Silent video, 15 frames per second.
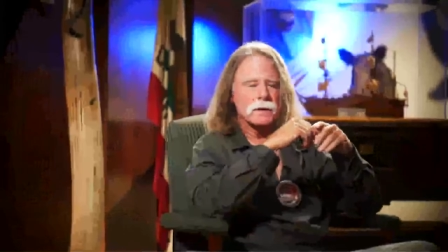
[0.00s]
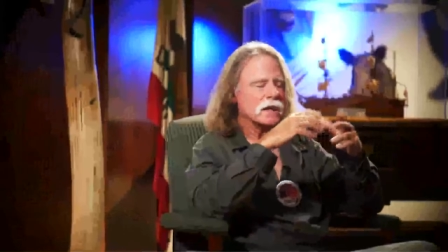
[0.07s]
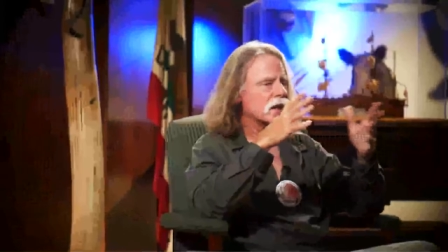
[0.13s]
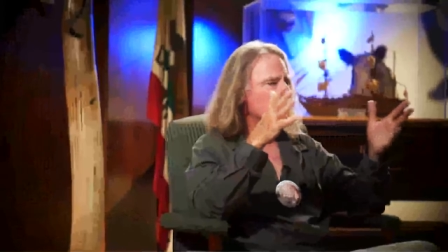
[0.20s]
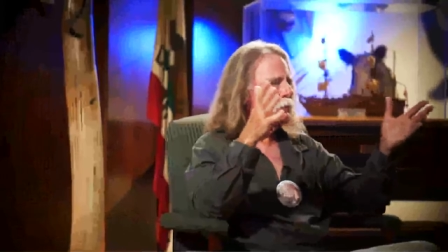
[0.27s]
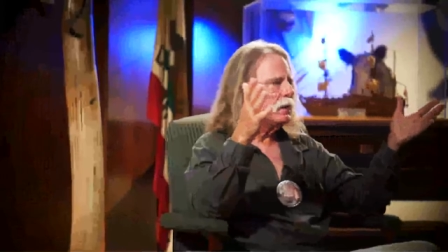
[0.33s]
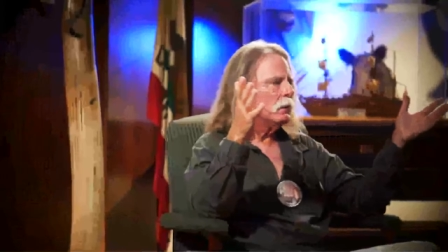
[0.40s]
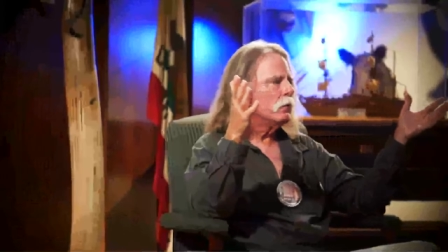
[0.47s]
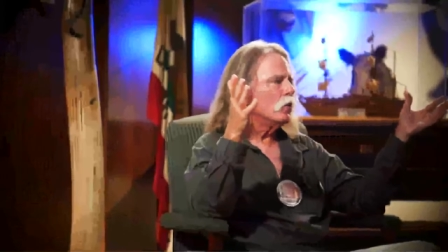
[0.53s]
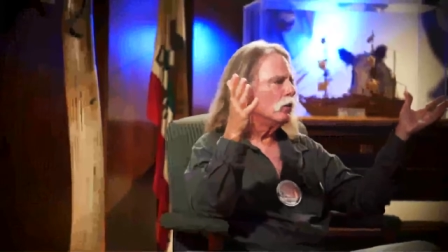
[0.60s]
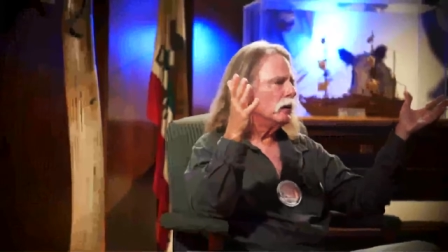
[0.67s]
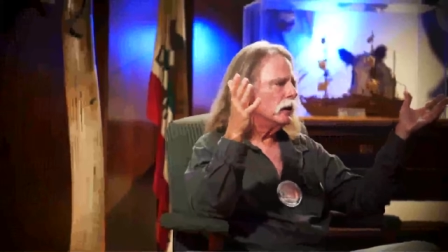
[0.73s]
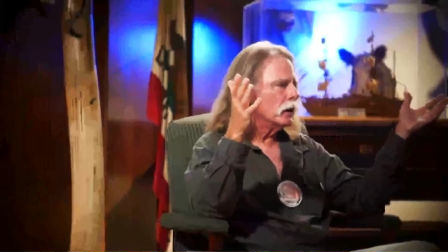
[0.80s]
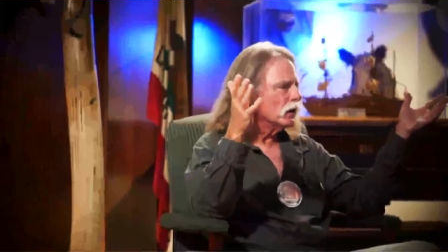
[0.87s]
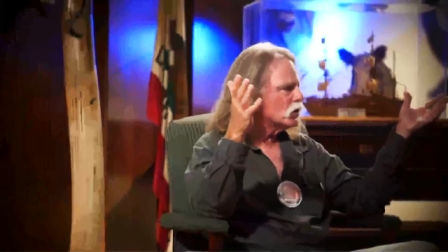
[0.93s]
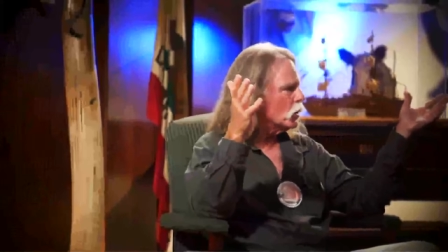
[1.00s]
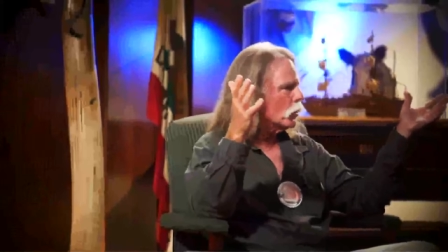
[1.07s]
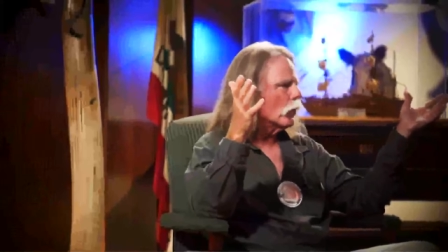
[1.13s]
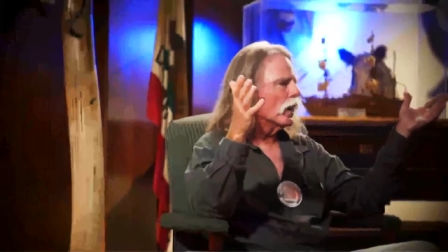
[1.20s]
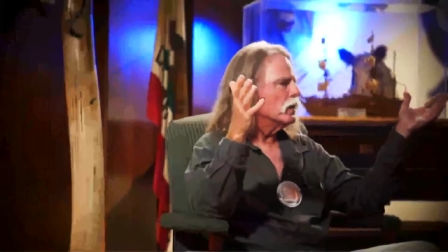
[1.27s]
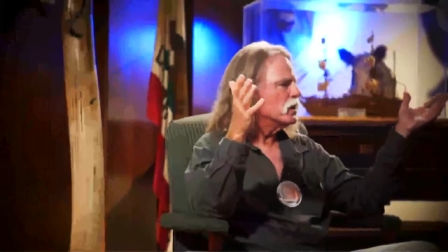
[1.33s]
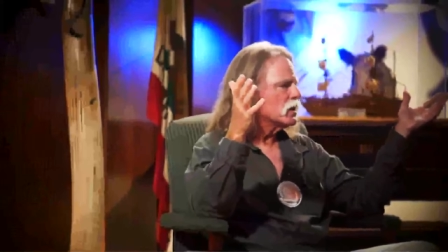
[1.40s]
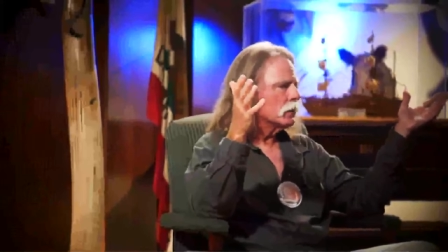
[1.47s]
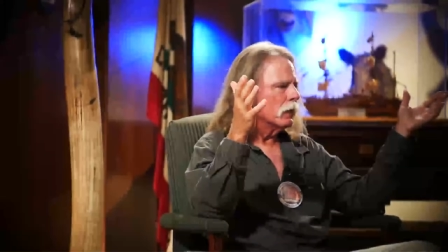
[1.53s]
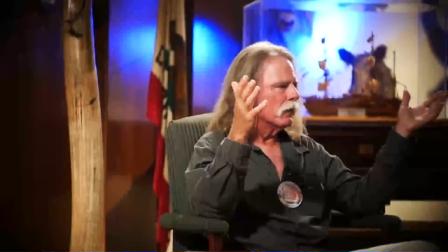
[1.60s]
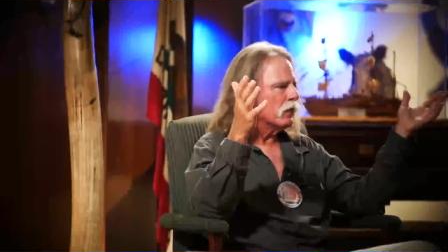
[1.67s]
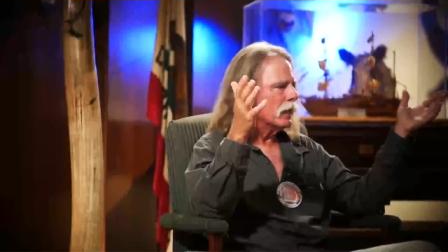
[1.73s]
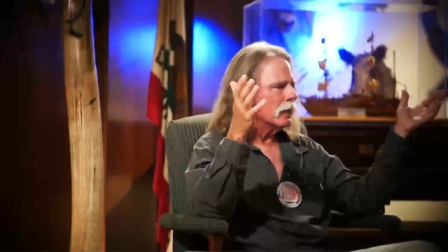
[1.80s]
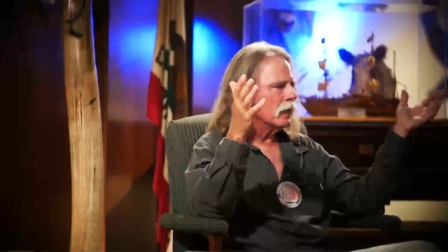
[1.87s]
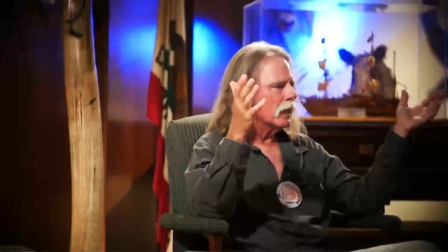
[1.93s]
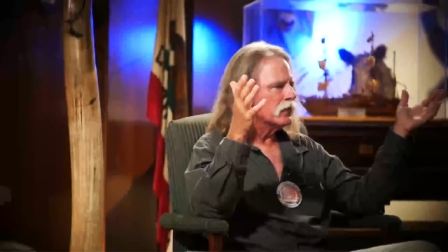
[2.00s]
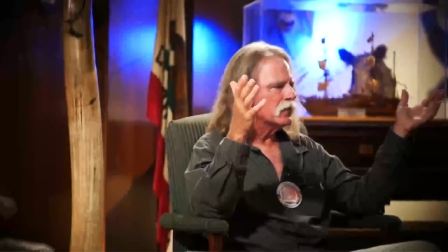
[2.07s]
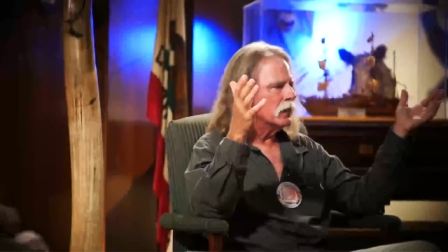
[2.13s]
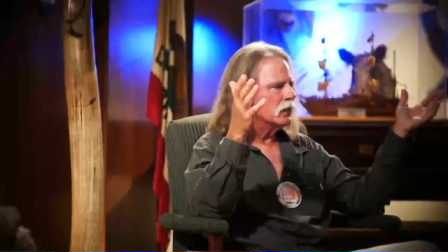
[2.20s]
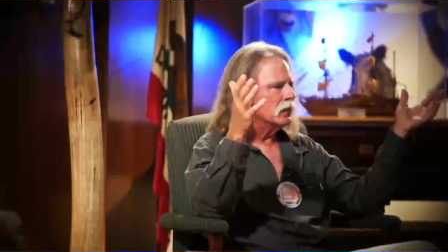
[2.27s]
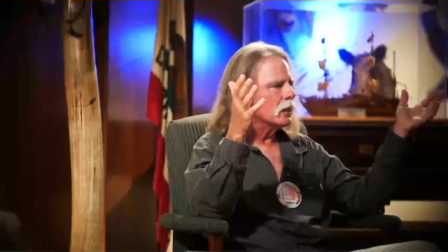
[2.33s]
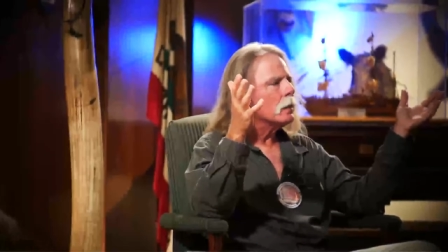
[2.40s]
it could be a movie in its own right, just about that last season.